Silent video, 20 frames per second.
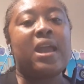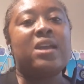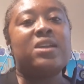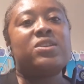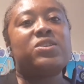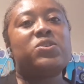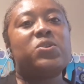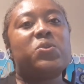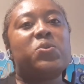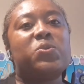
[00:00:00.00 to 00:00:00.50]

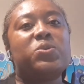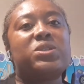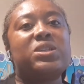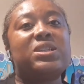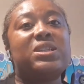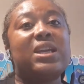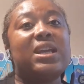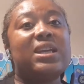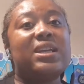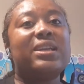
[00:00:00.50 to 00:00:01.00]
So,
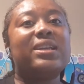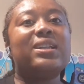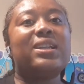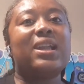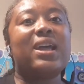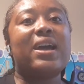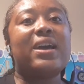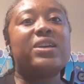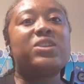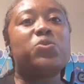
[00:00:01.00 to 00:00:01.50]
today in
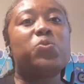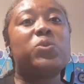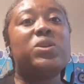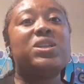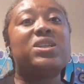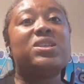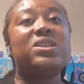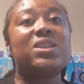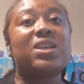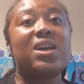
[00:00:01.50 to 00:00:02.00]
class, we
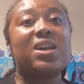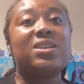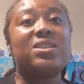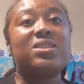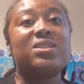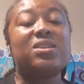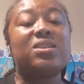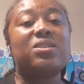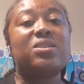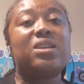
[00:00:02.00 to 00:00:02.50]

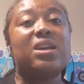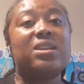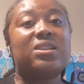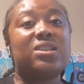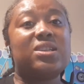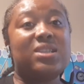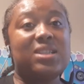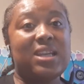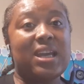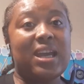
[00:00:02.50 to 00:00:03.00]
discussed that
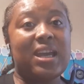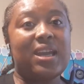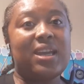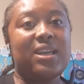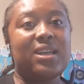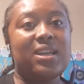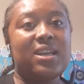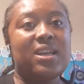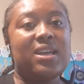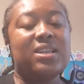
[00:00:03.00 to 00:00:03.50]

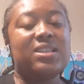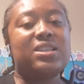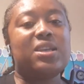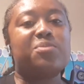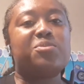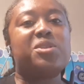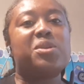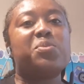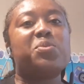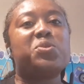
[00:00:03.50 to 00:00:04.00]
today,
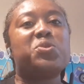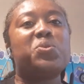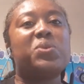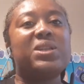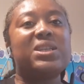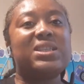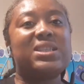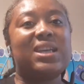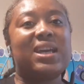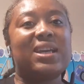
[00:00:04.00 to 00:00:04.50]
September
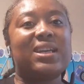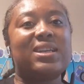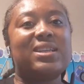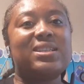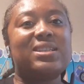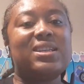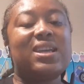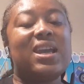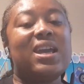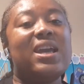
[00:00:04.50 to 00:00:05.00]

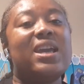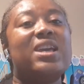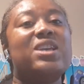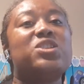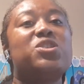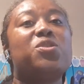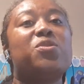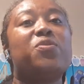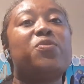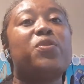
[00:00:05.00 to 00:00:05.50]
22nd, is
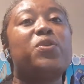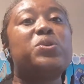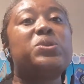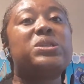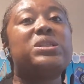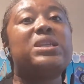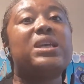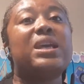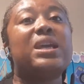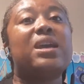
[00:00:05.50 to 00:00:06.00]
the
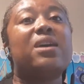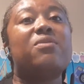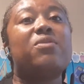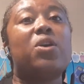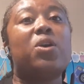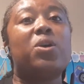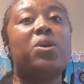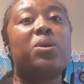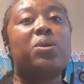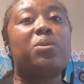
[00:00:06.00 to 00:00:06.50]
first day of
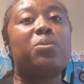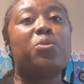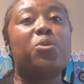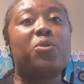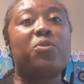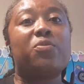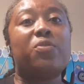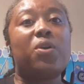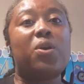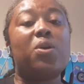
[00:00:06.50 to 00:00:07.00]
autumn or
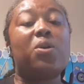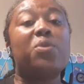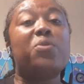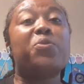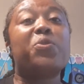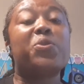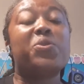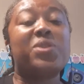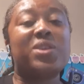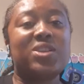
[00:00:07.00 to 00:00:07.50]
fall
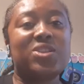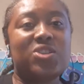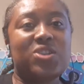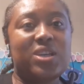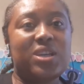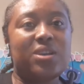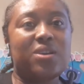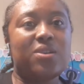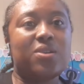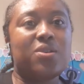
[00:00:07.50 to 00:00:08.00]
for this
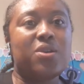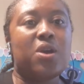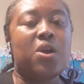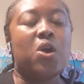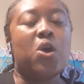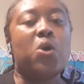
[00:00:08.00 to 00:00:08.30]
year.